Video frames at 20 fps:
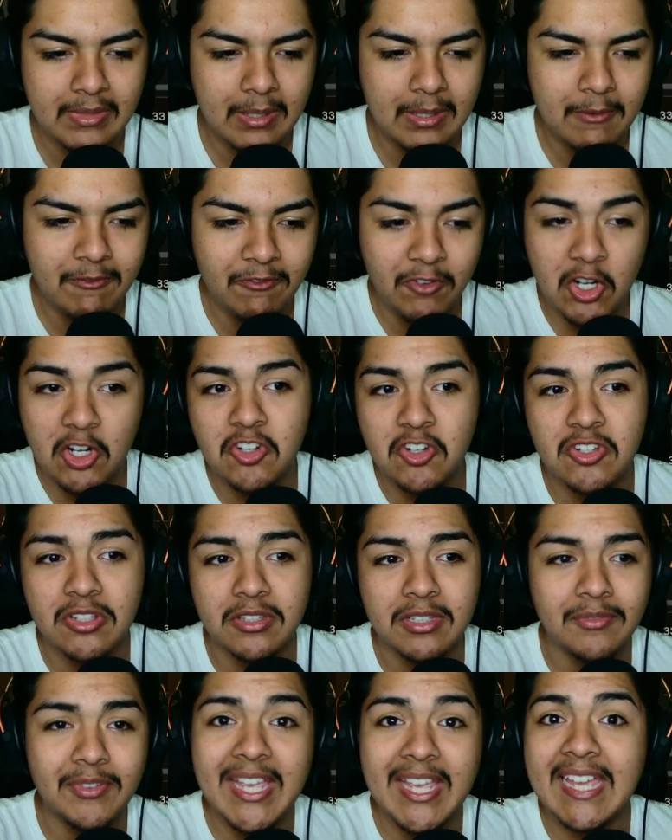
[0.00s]
versions
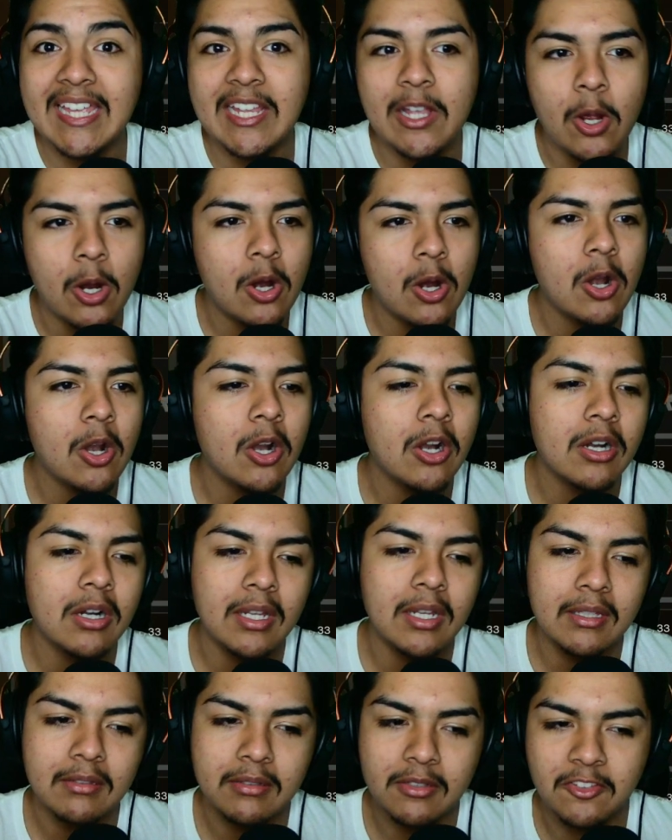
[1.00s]
of an AR,
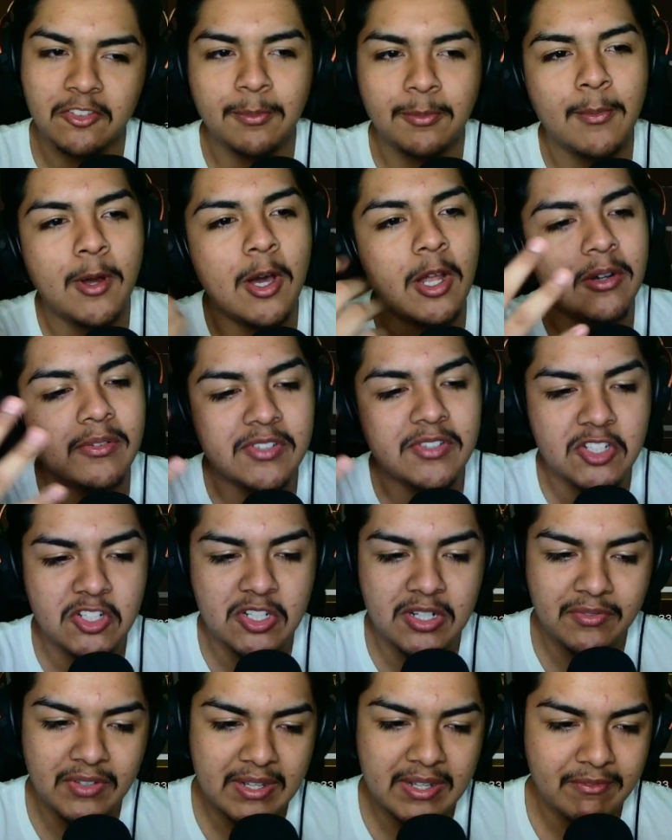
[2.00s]
like a smaller version
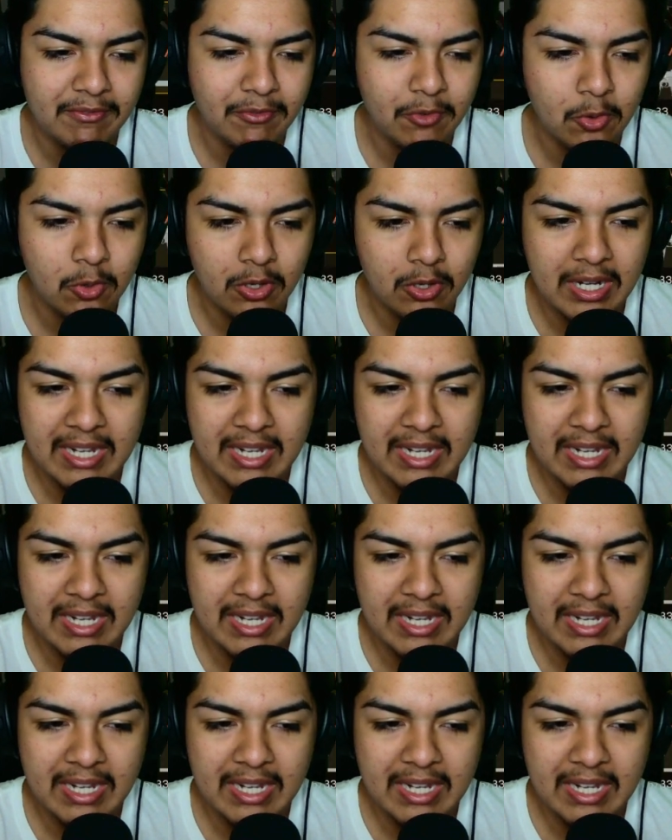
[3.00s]
of an M4,